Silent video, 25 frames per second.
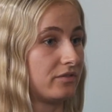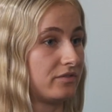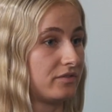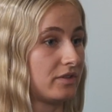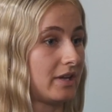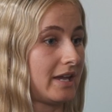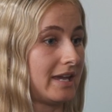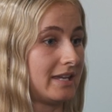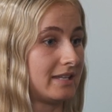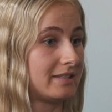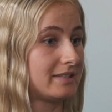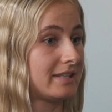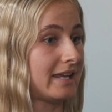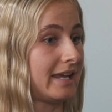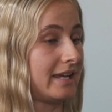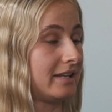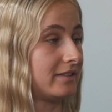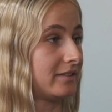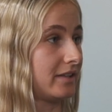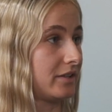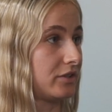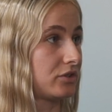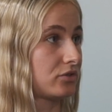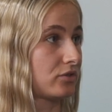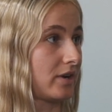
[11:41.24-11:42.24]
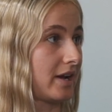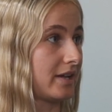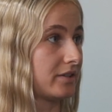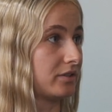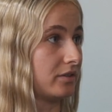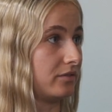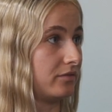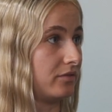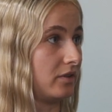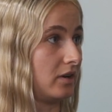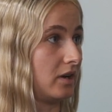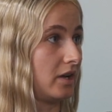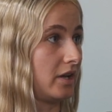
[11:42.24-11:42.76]
it takes that stress
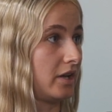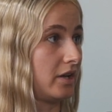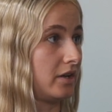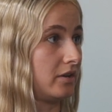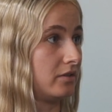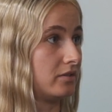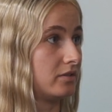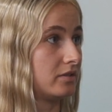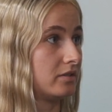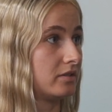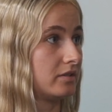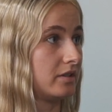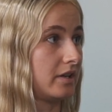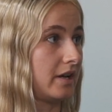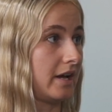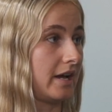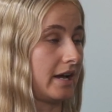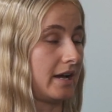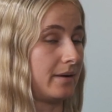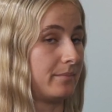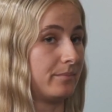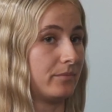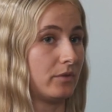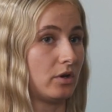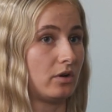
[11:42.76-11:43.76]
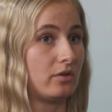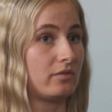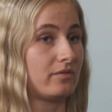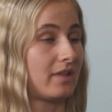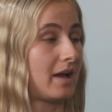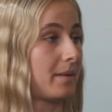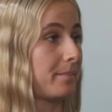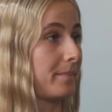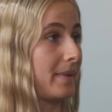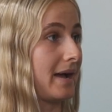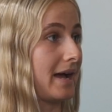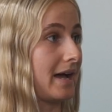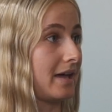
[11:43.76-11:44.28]
off the load, off
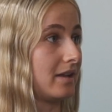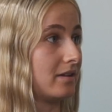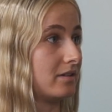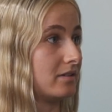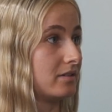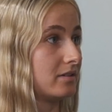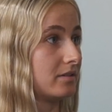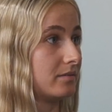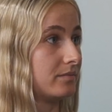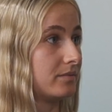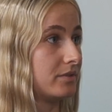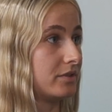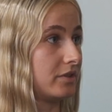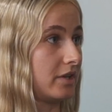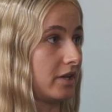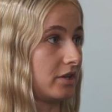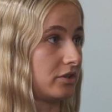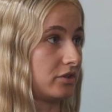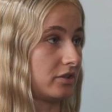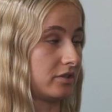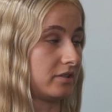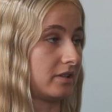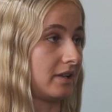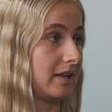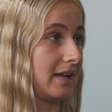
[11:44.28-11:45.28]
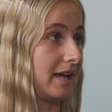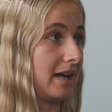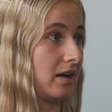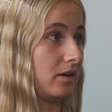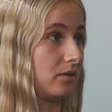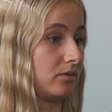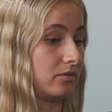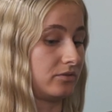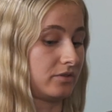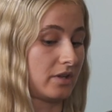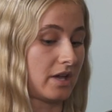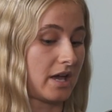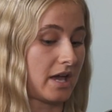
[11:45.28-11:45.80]
that band, so it just
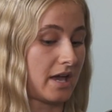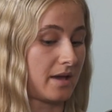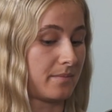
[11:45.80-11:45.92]
allows